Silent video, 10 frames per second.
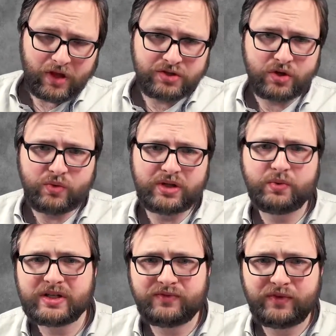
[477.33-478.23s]
So it
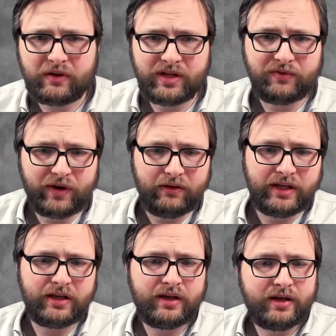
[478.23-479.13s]
was very,
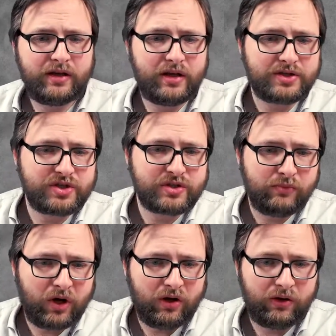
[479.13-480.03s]
very
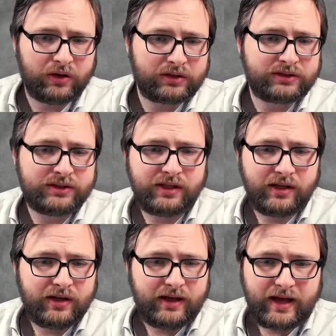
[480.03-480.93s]
small,
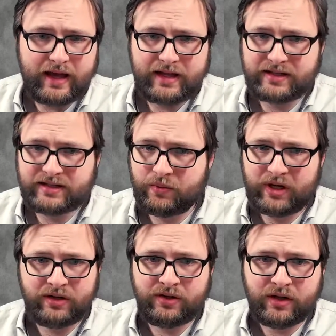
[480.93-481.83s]
and
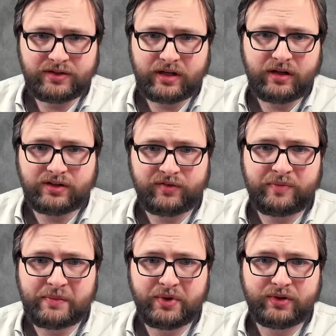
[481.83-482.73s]
were not a lot of
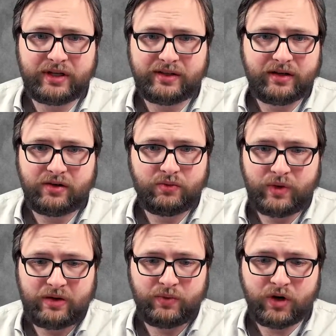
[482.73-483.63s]
people that
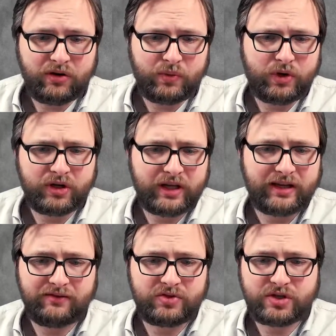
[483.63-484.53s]
were
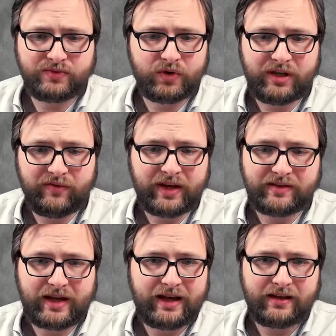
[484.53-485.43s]
working just for
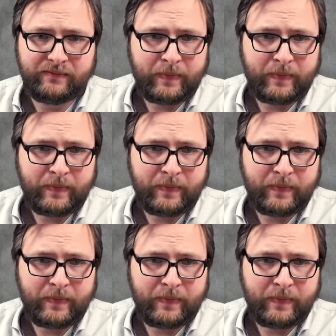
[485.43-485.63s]
Invicta.